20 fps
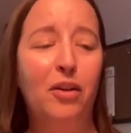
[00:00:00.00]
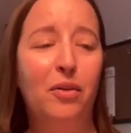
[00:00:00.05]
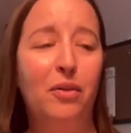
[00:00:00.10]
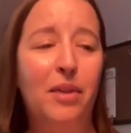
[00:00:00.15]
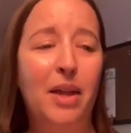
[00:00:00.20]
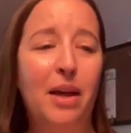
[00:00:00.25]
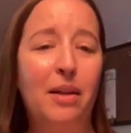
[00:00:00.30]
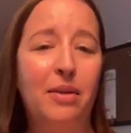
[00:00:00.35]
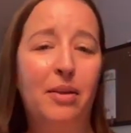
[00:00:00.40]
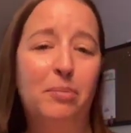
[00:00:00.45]

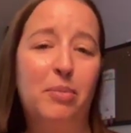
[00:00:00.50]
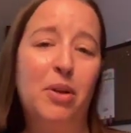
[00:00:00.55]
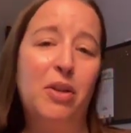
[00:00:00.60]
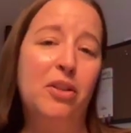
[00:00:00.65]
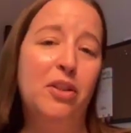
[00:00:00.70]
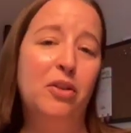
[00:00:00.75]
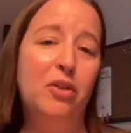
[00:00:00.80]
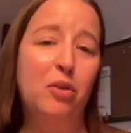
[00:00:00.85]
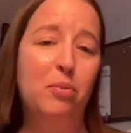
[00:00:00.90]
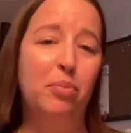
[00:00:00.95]
that the
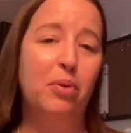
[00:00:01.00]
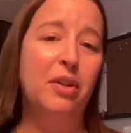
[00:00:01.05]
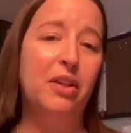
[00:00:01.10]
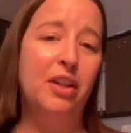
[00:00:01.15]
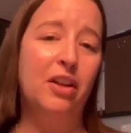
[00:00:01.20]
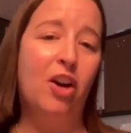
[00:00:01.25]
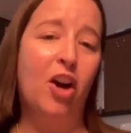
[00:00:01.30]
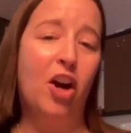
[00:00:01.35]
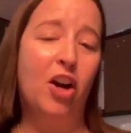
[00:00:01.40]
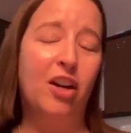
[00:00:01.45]
person who put
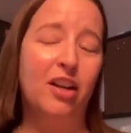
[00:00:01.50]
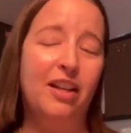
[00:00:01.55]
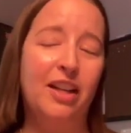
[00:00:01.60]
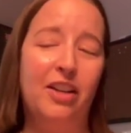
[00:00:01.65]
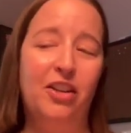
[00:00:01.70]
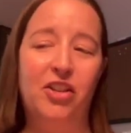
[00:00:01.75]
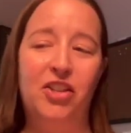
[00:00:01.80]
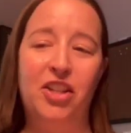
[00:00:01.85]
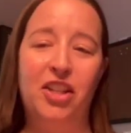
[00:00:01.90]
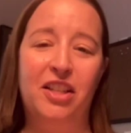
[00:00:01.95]
their heart and
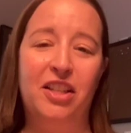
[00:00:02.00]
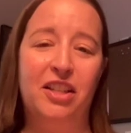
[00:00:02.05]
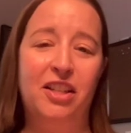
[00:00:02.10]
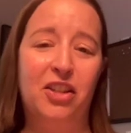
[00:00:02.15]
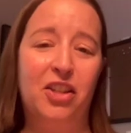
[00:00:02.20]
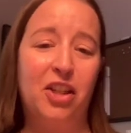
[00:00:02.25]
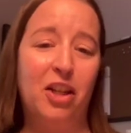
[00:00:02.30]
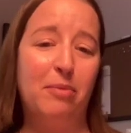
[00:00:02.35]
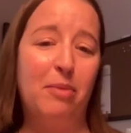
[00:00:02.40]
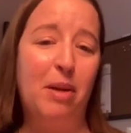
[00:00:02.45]
energy into
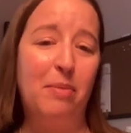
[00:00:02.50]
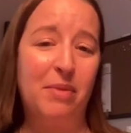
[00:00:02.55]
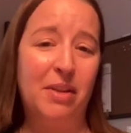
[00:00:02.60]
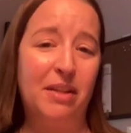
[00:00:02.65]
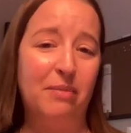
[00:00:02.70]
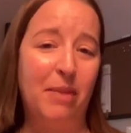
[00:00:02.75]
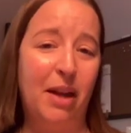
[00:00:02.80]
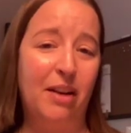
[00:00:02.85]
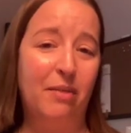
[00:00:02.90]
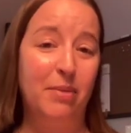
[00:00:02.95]
stitching it
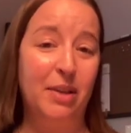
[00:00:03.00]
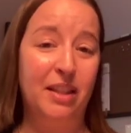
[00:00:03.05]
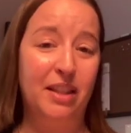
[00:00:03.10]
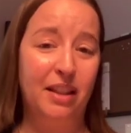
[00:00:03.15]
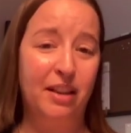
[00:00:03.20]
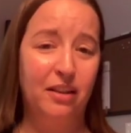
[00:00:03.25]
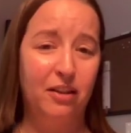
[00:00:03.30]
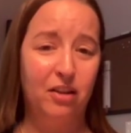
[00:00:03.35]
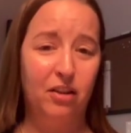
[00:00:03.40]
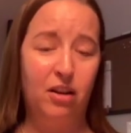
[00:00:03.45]
might have been
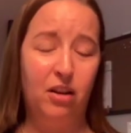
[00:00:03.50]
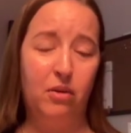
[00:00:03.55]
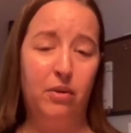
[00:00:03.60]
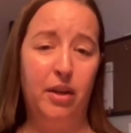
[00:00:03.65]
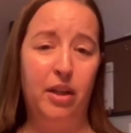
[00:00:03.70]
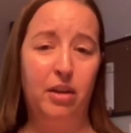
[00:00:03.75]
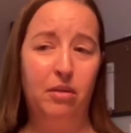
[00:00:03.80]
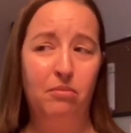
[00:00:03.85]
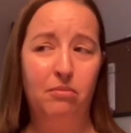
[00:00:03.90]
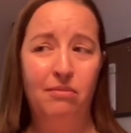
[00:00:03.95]
sitting there
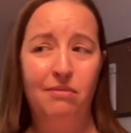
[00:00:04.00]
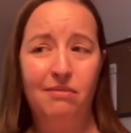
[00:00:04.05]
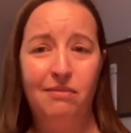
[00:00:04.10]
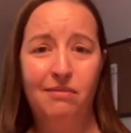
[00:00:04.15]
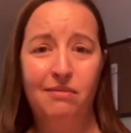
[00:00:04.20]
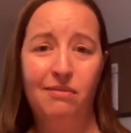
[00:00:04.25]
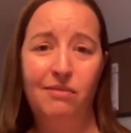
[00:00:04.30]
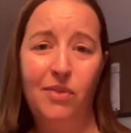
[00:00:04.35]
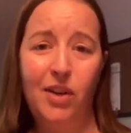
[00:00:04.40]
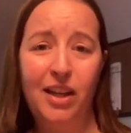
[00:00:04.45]
going,
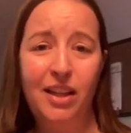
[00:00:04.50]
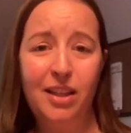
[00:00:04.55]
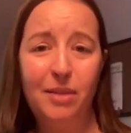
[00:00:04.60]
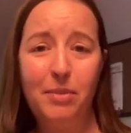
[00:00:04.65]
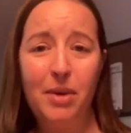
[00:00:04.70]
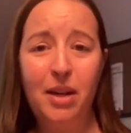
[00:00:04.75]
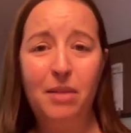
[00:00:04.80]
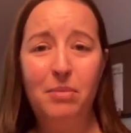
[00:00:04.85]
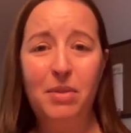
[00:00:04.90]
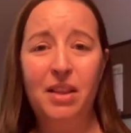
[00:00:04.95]
why is
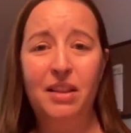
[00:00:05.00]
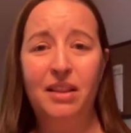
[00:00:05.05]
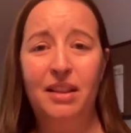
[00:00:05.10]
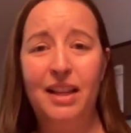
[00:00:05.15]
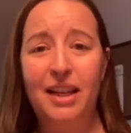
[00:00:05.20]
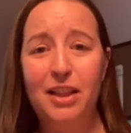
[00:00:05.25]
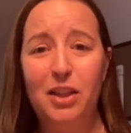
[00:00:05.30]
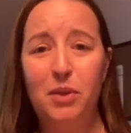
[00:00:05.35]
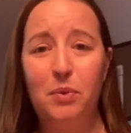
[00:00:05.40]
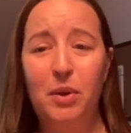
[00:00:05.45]
mine being the
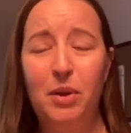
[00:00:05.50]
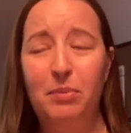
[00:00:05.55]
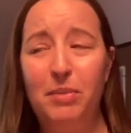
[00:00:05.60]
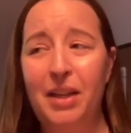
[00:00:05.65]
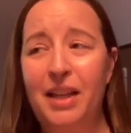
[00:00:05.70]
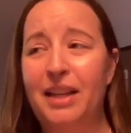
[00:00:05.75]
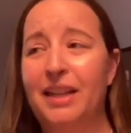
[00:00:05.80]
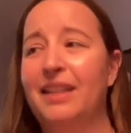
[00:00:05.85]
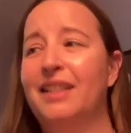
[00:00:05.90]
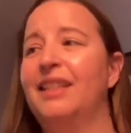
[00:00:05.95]
last one
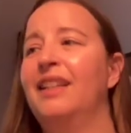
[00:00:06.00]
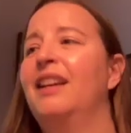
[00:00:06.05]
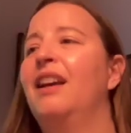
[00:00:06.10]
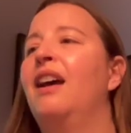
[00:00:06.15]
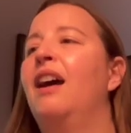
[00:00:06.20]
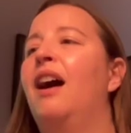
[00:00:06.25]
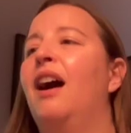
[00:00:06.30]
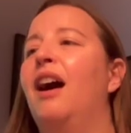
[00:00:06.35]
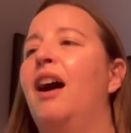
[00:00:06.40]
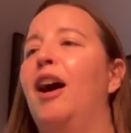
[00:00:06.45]
picked?
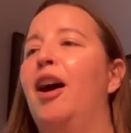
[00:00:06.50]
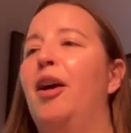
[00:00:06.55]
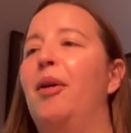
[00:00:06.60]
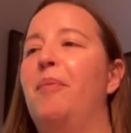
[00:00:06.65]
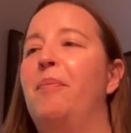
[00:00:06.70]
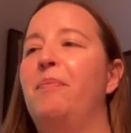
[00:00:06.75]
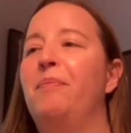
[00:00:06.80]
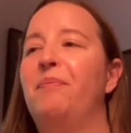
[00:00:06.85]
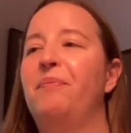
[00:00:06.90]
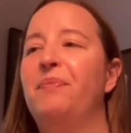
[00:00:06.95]

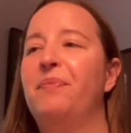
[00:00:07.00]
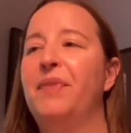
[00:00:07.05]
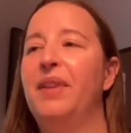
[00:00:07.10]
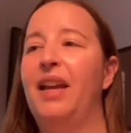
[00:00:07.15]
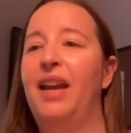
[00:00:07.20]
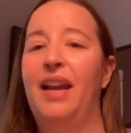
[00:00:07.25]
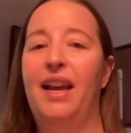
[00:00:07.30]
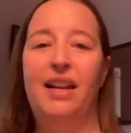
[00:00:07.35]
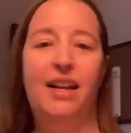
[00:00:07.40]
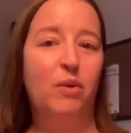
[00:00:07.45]
And
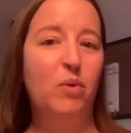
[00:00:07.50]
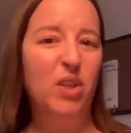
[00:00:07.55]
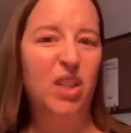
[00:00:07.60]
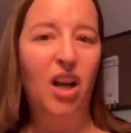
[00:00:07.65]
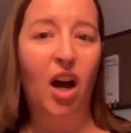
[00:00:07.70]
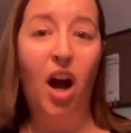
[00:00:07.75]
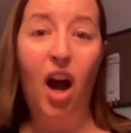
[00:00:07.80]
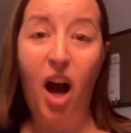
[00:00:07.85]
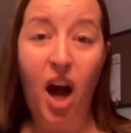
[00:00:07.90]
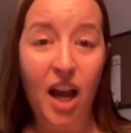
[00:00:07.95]
it was
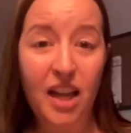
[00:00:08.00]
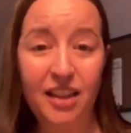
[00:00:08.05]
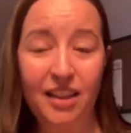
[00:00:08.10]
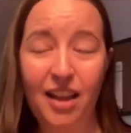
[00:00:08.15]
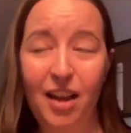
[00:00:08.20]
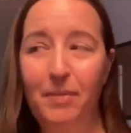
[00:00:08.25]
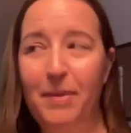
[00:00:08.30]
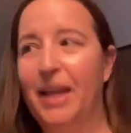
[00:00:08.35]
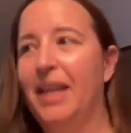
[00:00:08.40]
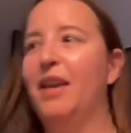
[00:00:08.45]

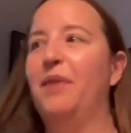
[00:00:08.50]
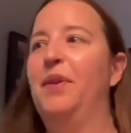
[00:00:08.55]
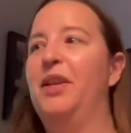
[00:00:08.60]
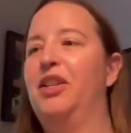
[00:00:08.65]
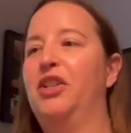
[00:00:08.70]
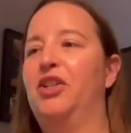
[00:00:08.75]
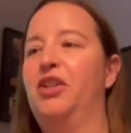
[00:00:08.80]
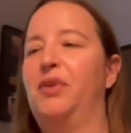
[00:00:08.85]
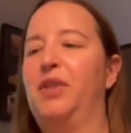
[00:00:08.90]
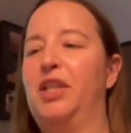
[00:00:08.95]
awesome. I can't wait to
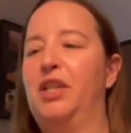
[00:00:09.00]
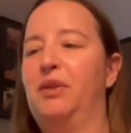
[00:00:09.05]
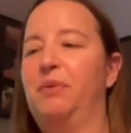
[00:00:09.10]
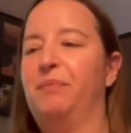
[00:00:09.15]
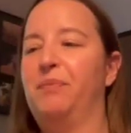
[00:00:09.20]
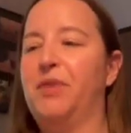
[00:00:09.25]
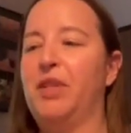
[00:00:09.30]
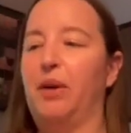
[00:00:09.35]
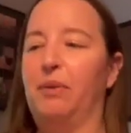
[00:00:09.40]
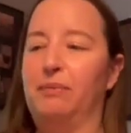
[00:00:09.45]
show it to you.
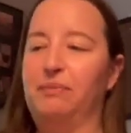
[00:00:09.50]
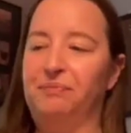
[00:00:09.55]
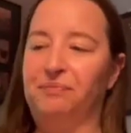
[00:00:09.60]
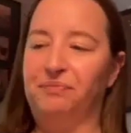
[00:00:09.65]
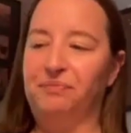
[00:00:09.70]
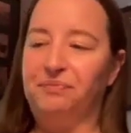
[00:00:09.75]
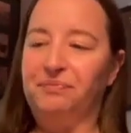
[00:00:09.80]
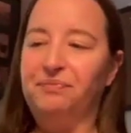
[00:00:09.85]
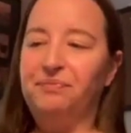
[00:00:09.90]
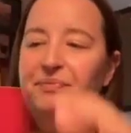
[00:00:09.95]
So
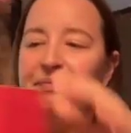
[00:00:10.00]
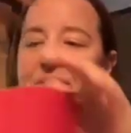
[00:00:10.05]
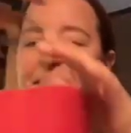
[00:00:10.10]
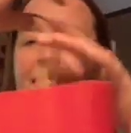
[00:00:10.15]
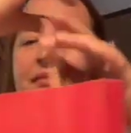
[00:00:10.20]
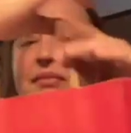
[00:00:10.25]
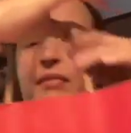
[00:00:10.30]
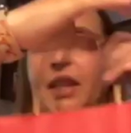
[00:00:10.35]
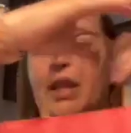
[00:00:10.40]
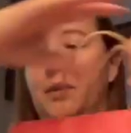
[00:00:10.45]

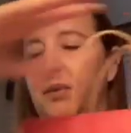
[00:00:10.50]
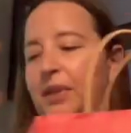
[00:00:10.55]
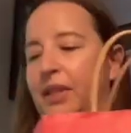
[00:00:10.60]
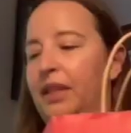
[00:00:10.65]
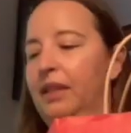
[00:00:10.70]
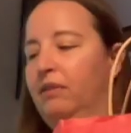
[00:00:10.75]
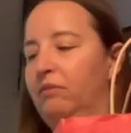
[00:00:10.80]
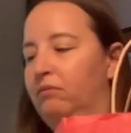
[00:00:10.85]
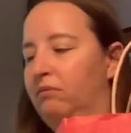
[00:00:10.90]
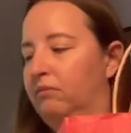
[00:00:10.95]
it was
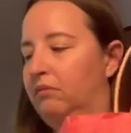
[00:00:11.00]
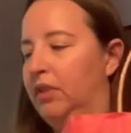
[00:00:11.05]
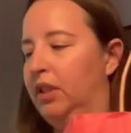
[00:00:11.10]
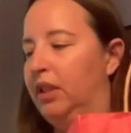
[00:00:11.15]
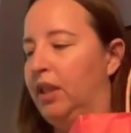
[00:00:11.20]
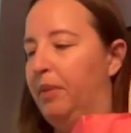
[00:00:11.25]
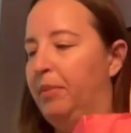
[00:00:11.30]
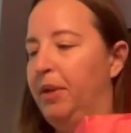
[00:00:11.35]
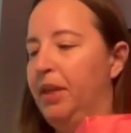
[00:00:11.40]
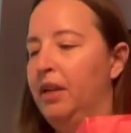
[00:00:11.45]
in,
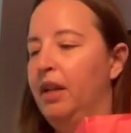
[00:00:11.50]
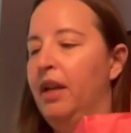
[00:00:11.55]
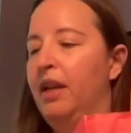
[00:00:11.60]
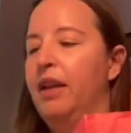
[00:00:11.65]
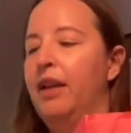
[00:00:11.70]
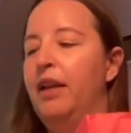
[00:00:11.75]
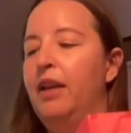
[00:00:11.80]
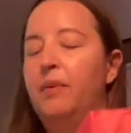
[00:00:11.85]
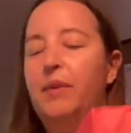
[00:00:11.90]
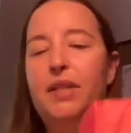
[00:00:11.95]

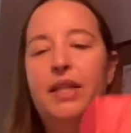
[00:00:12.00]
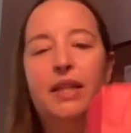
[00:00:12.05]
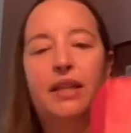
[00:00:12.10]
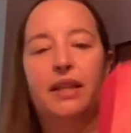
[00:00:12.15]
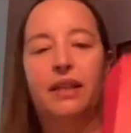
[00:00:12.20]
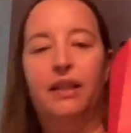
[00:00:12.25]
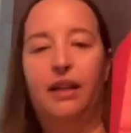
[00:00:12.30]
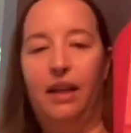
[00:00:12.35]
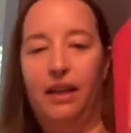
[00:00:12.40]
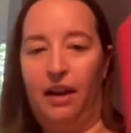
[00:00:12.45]
It was
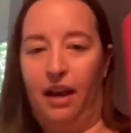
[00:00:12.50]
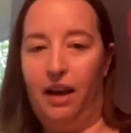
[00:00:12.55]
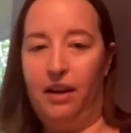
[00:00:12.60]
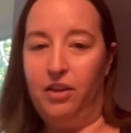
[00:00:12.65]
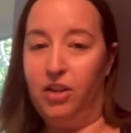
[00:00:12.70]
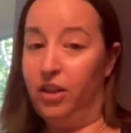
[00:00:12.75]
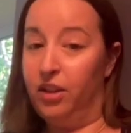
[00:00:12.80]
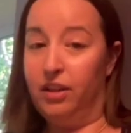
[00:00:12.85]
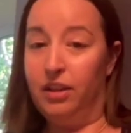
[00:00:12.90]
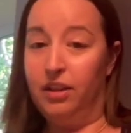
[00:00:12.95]
in
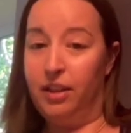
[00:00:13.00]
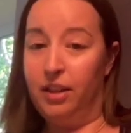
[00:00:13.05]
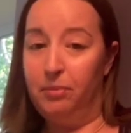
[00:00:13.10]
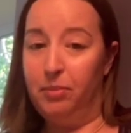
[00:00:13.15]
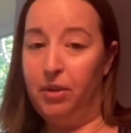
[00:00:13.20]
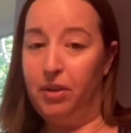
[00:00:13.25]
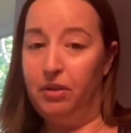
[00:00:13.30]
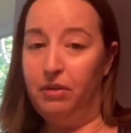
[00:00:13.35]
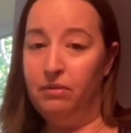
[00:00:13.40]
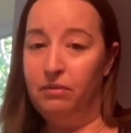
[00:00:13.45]
just a
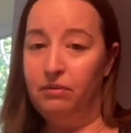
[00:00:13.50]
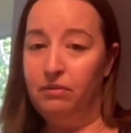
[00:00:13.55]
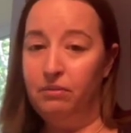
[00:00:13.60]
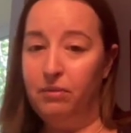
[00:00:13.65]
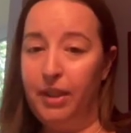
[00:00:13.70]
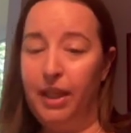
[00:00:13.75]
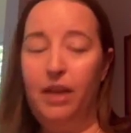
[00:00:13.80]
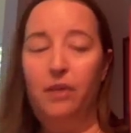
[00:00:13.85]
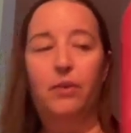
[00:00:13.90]
simple plain